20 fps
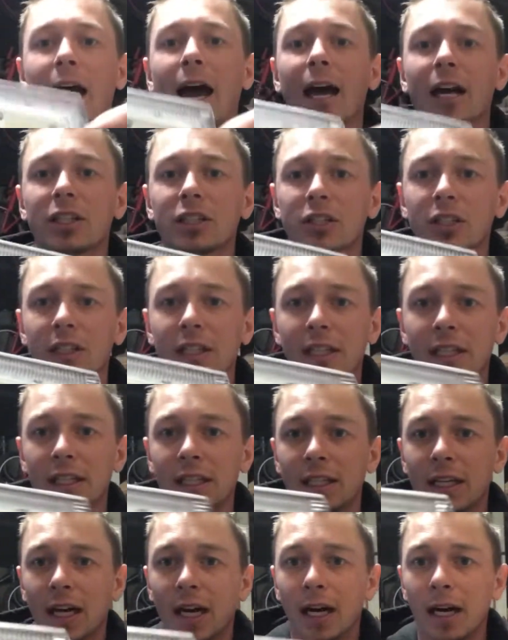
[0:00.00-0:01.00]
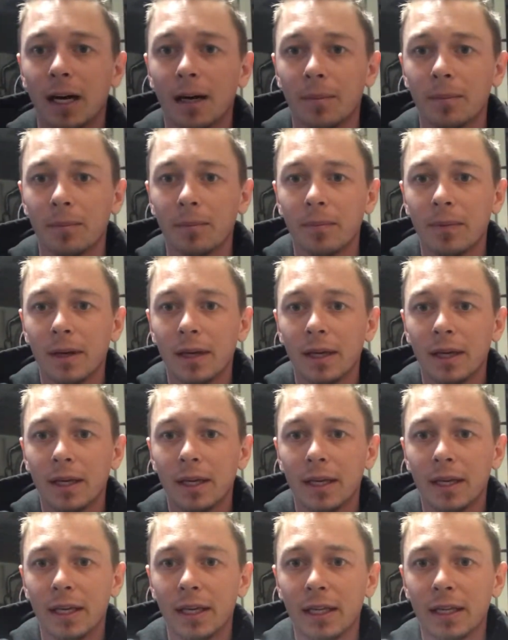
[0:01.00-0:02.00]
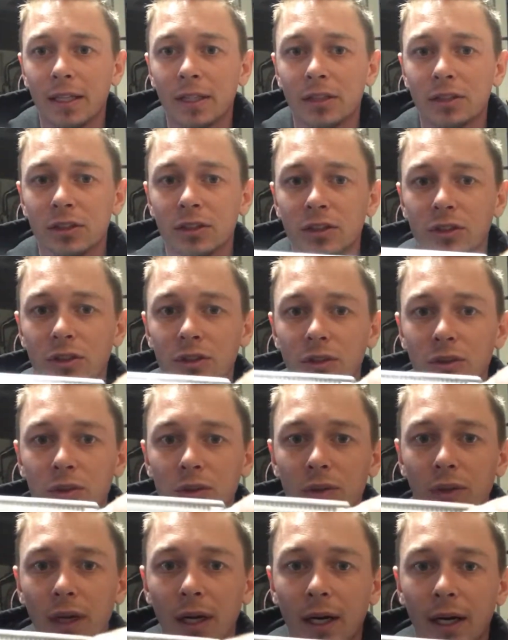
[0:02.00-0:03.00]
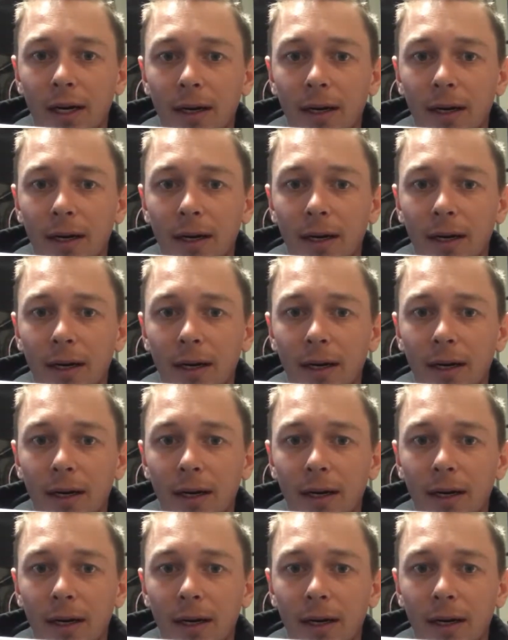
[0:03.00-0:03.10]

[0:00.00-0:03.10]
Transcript: actually come into